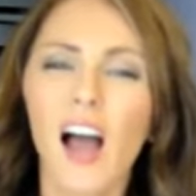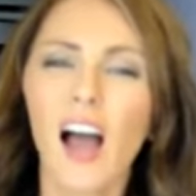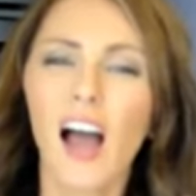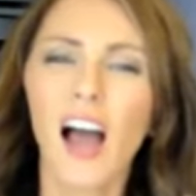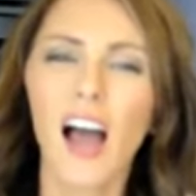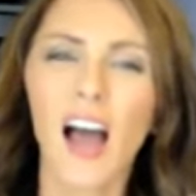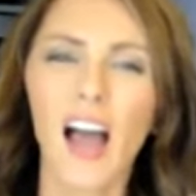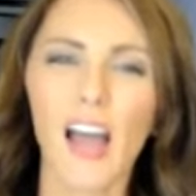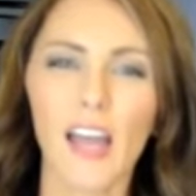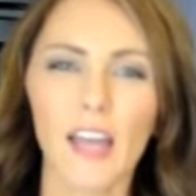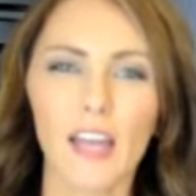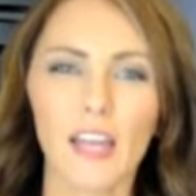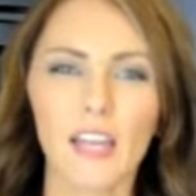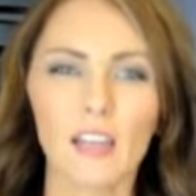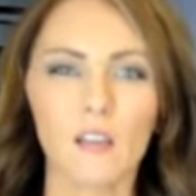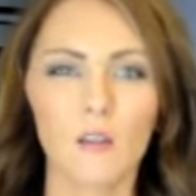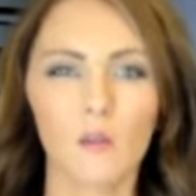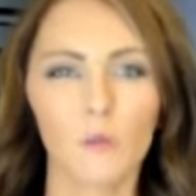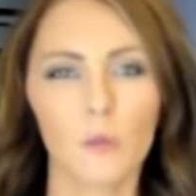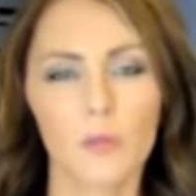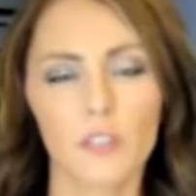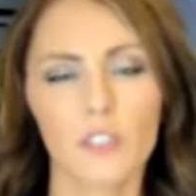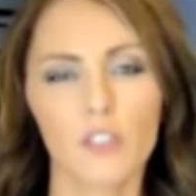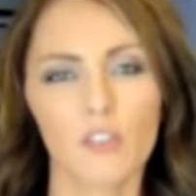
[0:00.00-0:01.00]
I
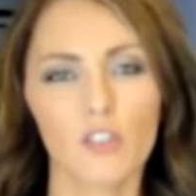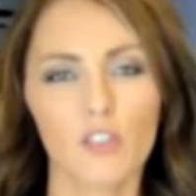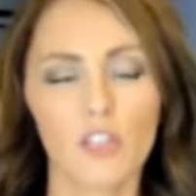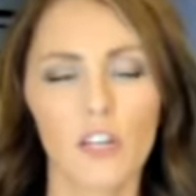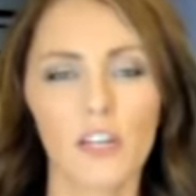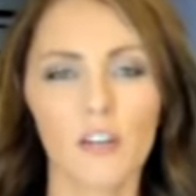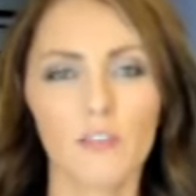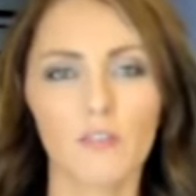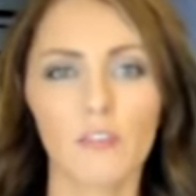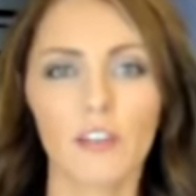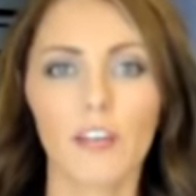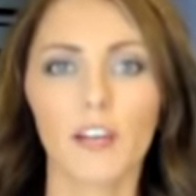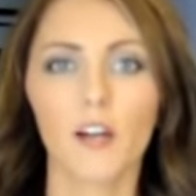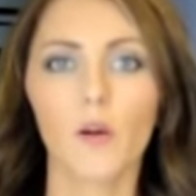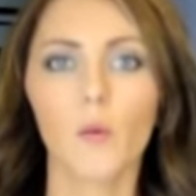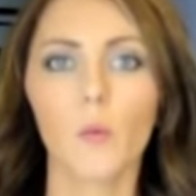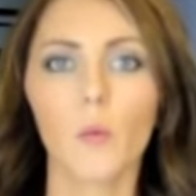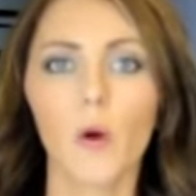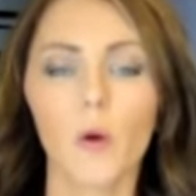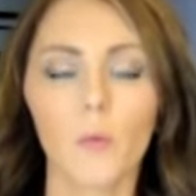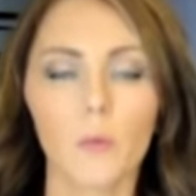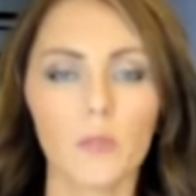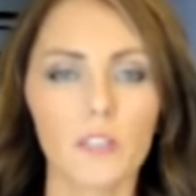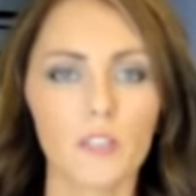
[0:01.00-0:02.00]
was still trying to figure out
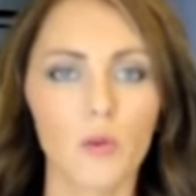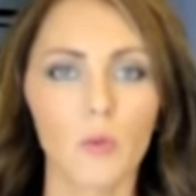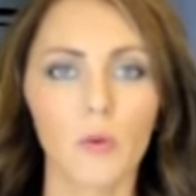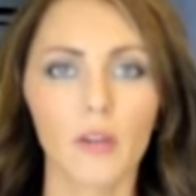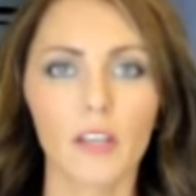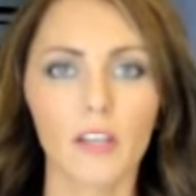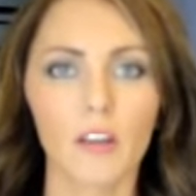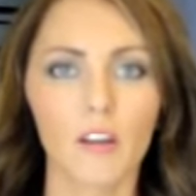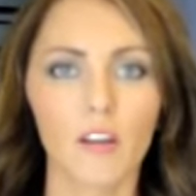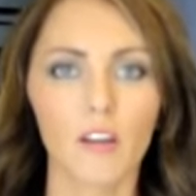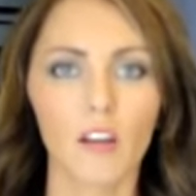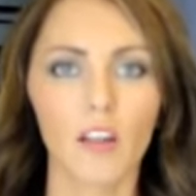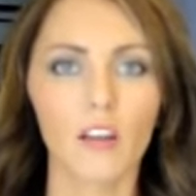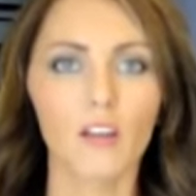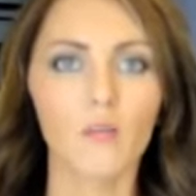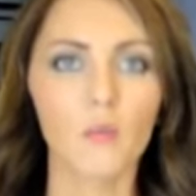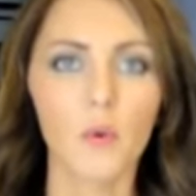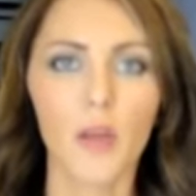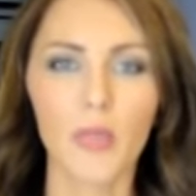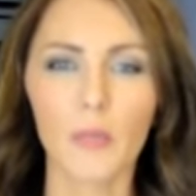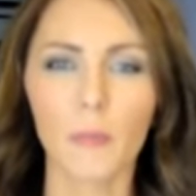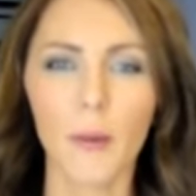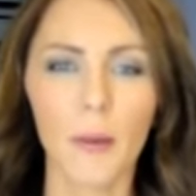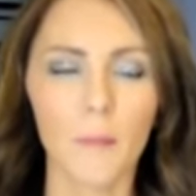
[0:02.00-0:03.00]
what was going on
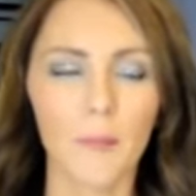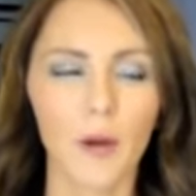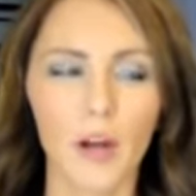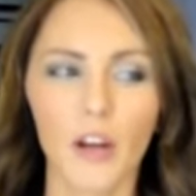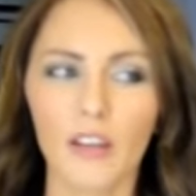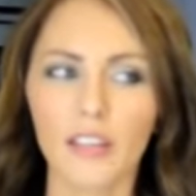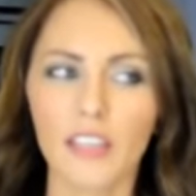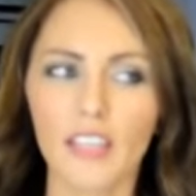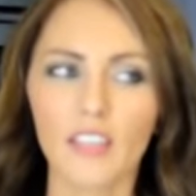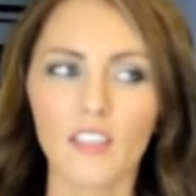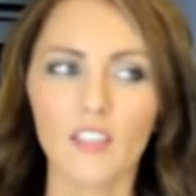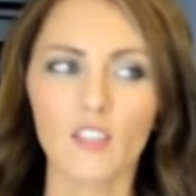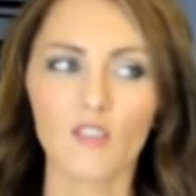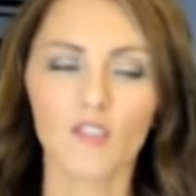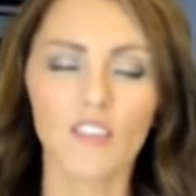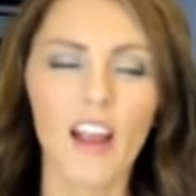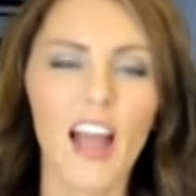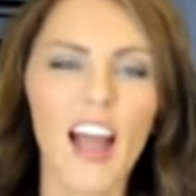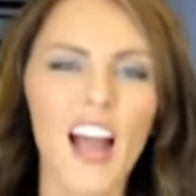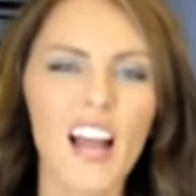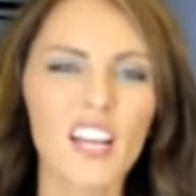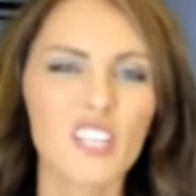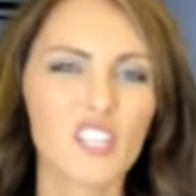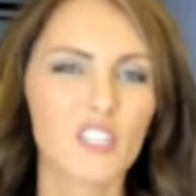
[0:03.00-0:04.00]
with my body and the
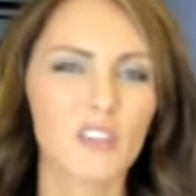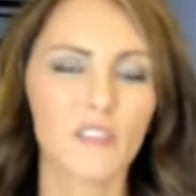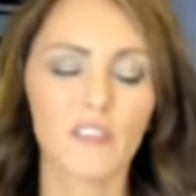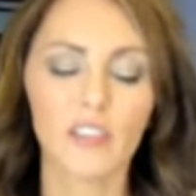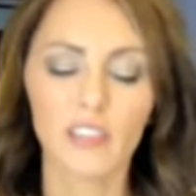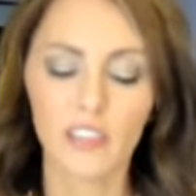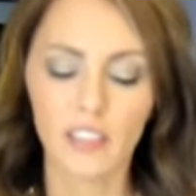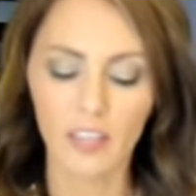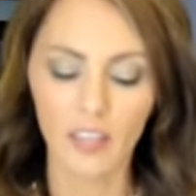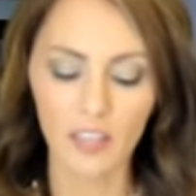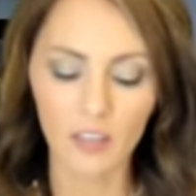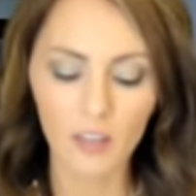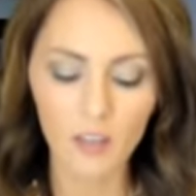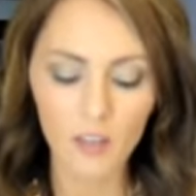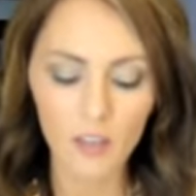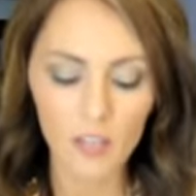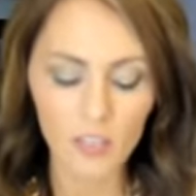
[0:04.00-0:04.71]
rash and everything.